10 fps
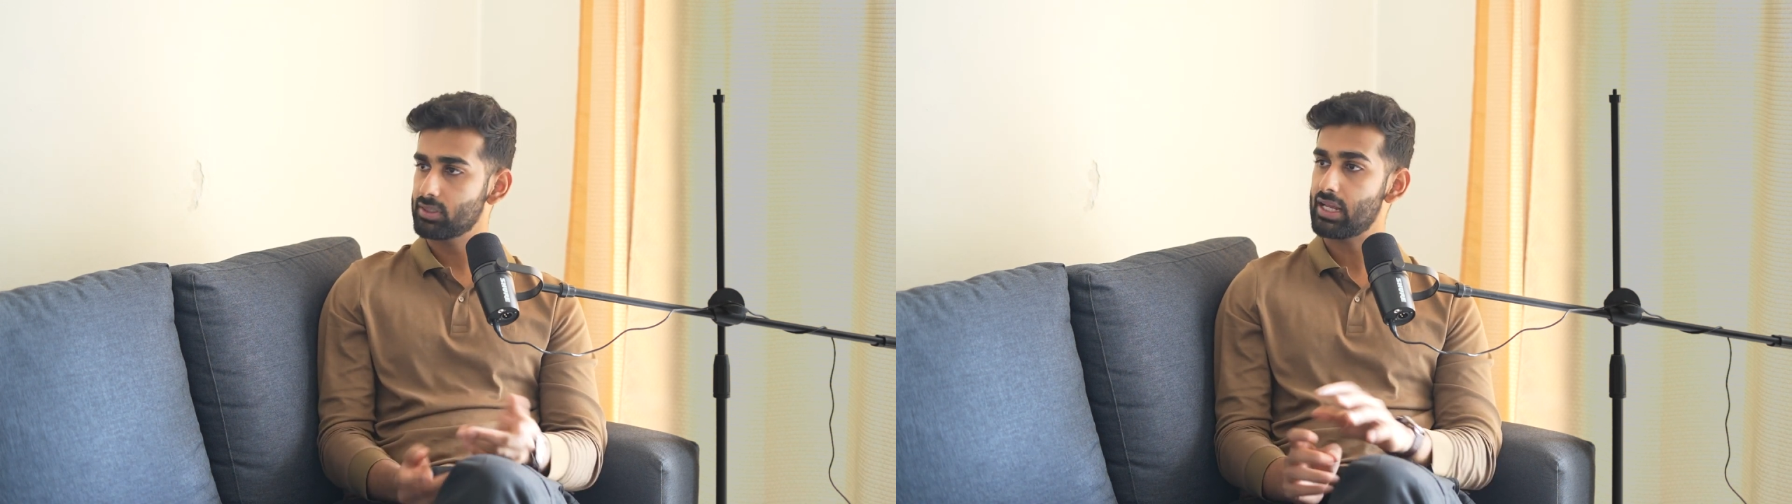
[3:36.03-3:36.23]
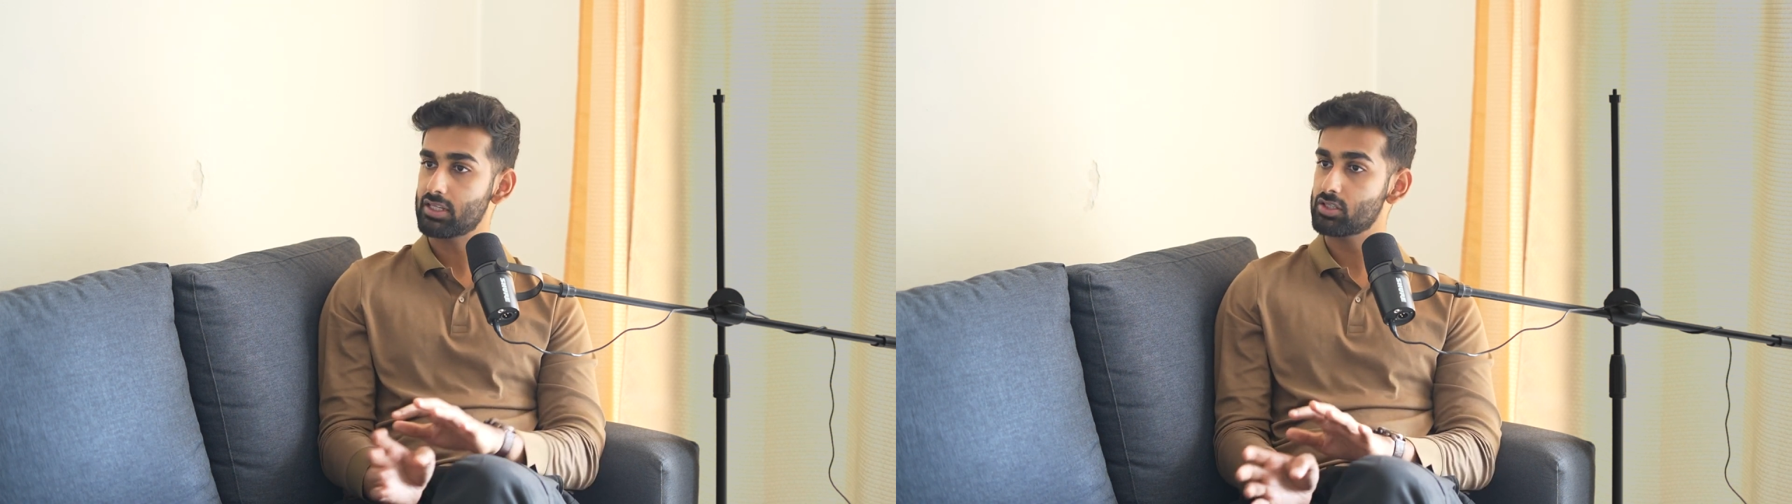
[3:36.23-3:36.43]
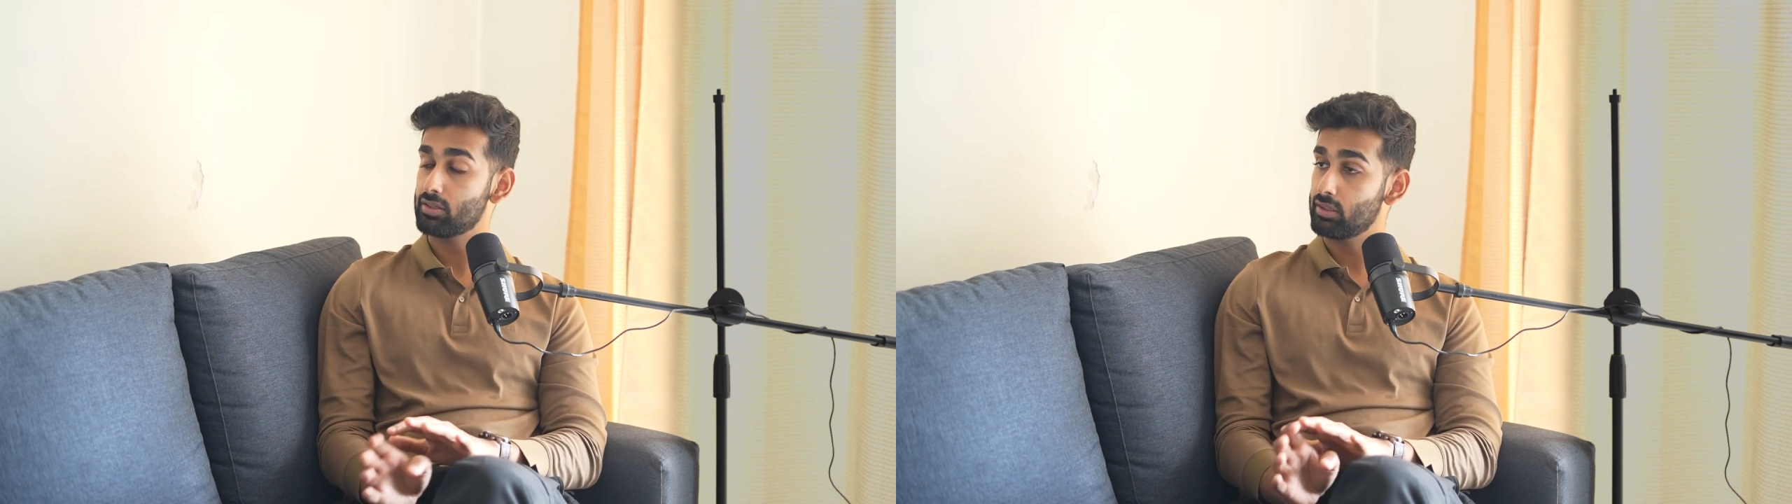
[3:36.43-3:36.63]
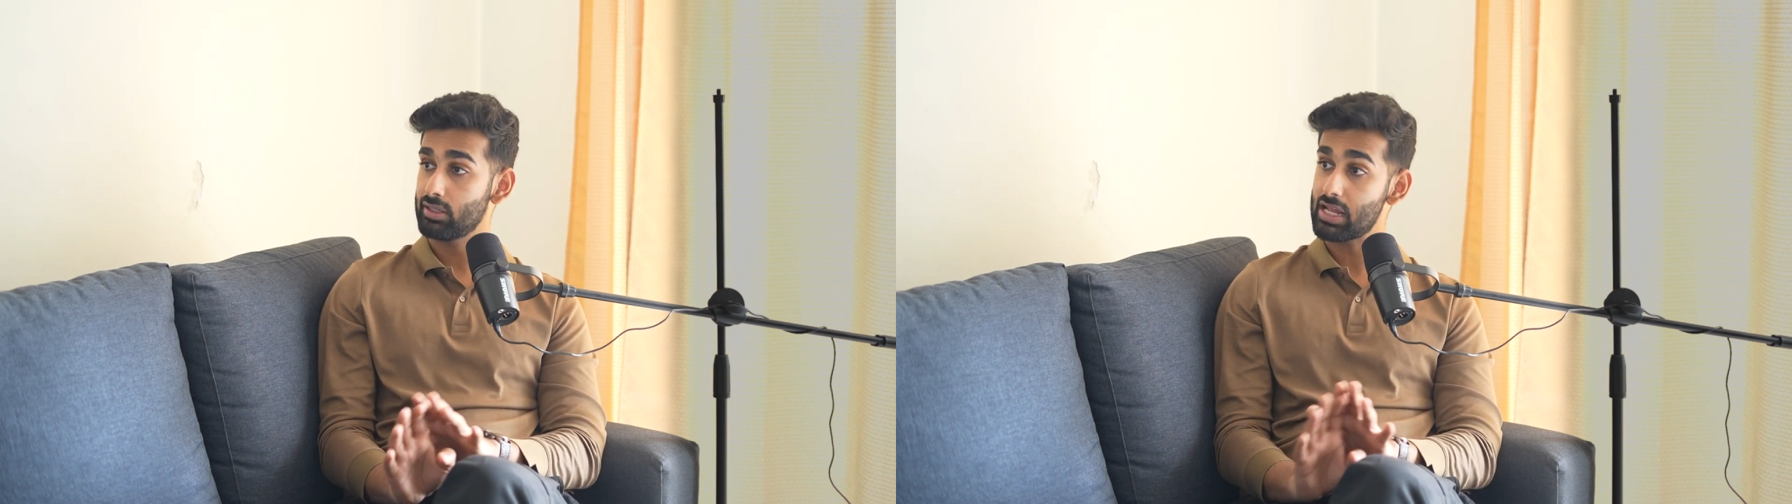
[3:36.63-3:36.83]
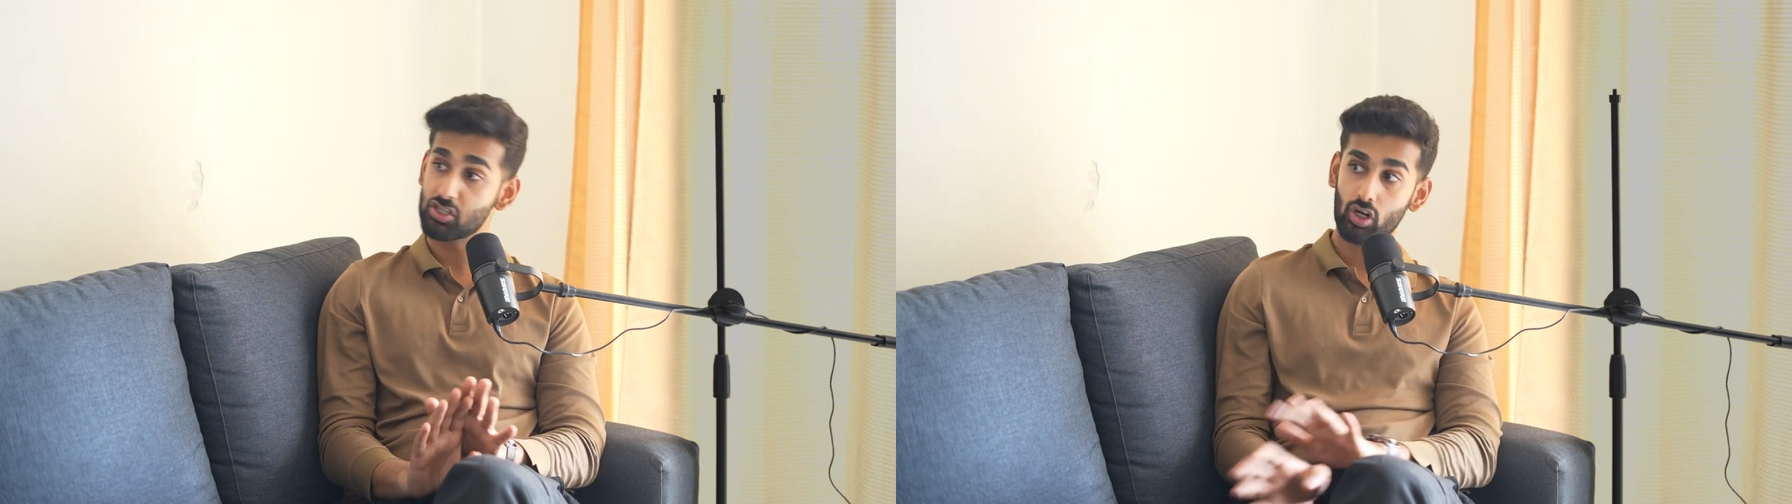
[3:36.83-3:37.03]
But
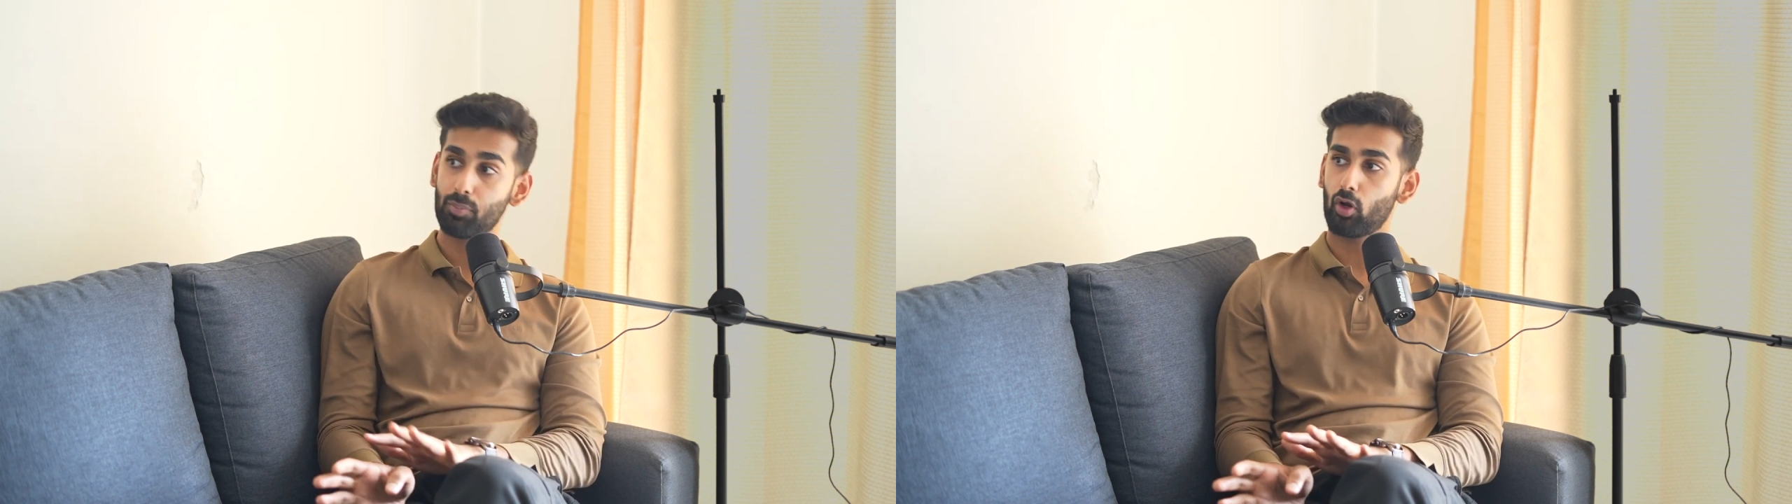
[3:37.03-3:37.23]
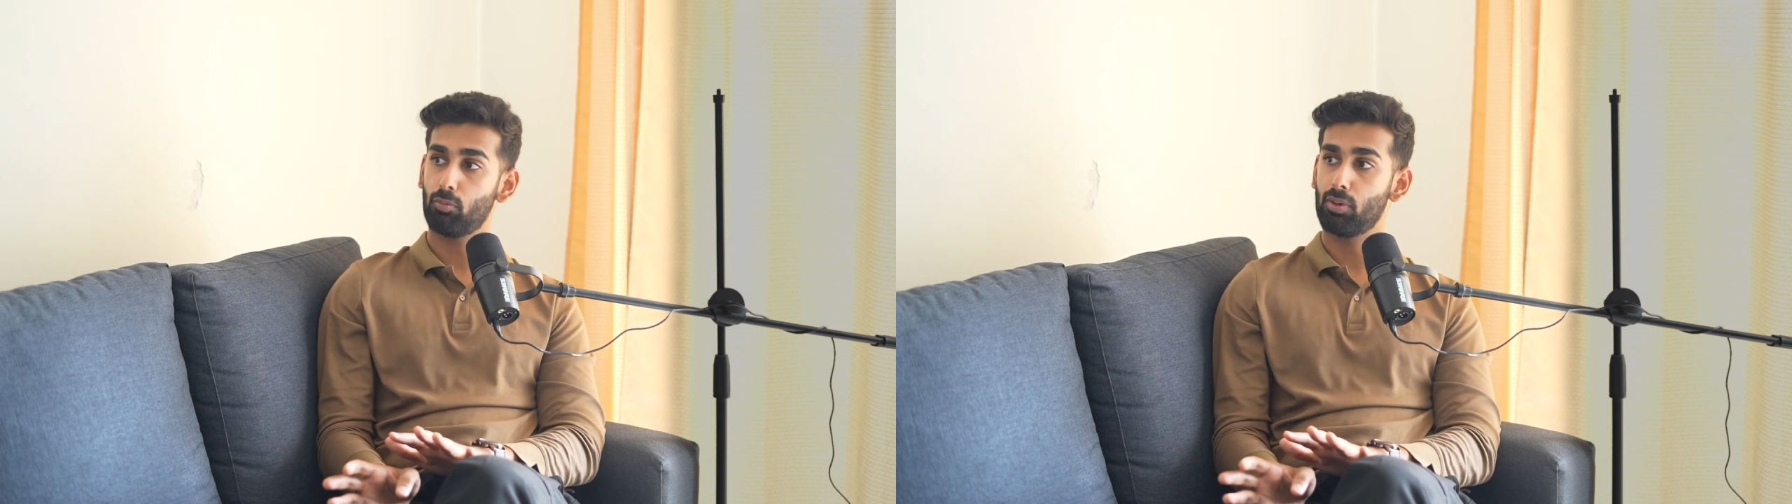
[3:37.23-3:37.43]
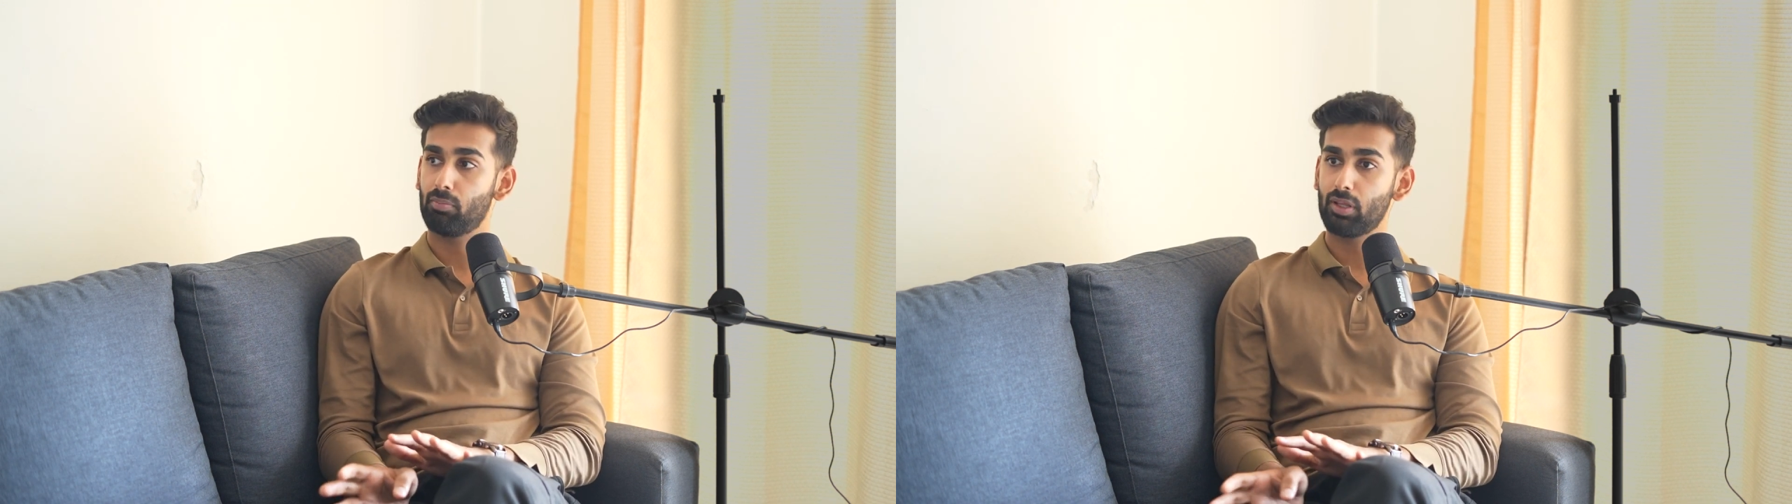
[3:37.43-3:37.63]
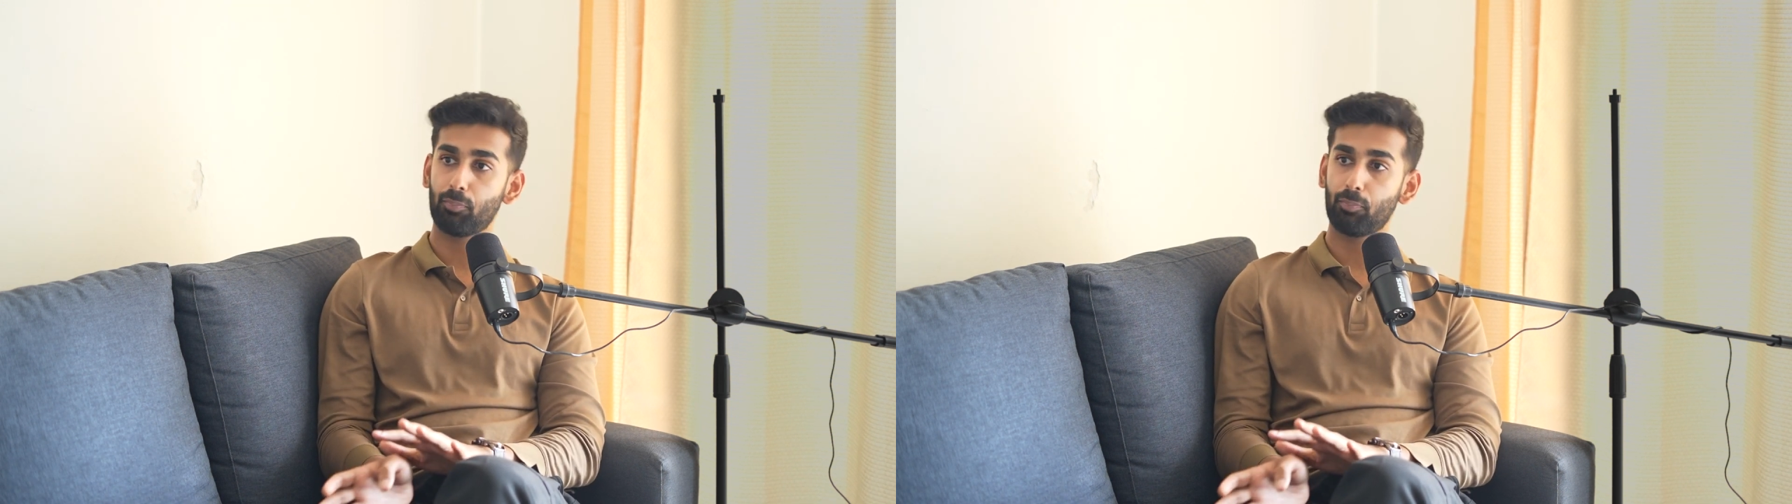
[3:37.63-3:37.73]
that's not a problem.